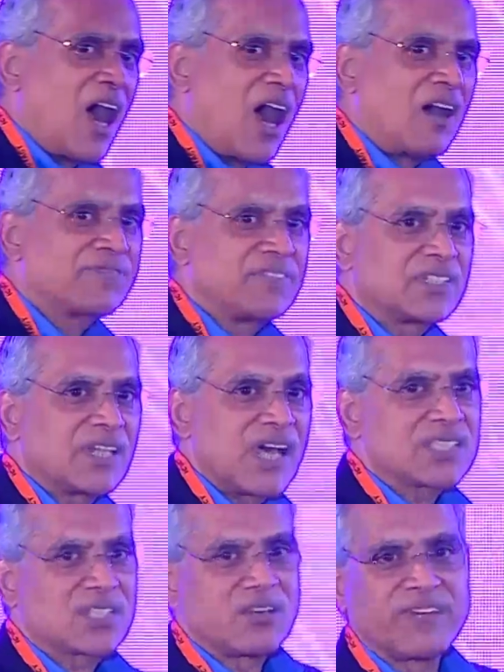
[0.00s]
Half the
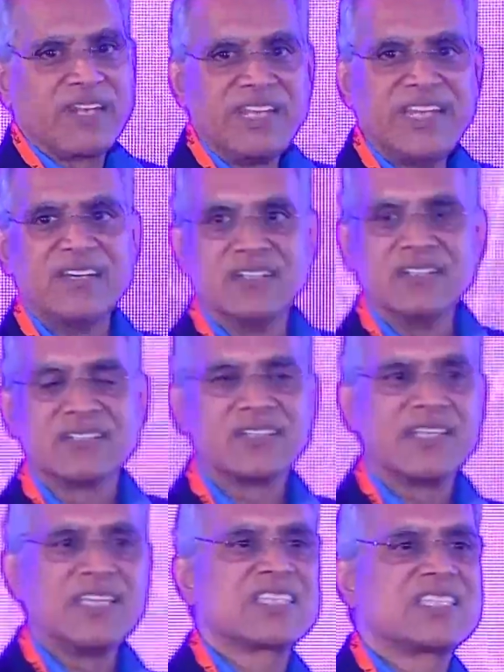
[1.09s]
task of a leader
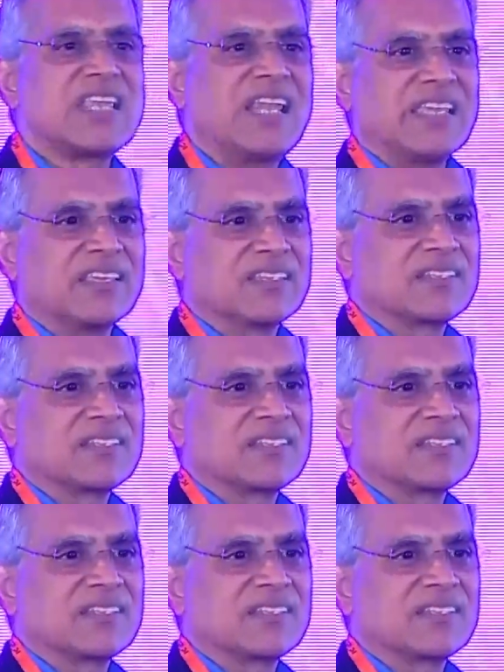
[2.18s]
is selling